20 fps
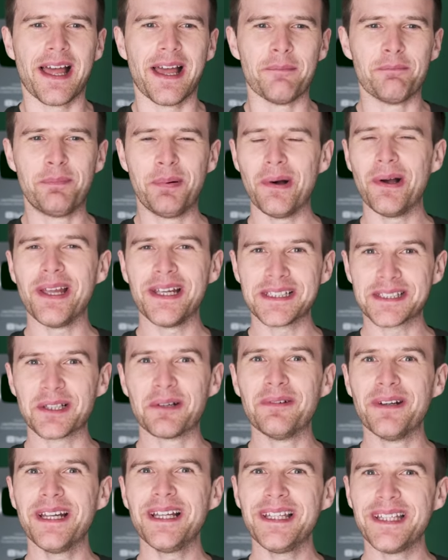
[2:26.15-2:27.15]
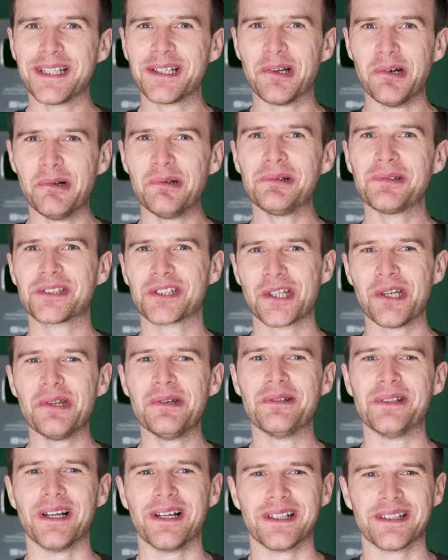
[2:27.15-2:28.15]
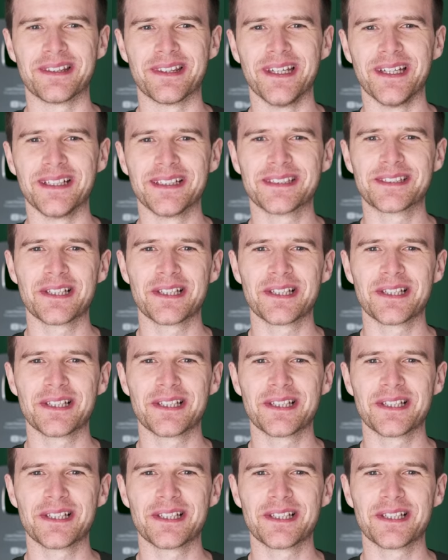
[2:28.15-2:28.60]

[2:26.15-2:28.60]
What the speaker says: But it's a really cool tune, I think.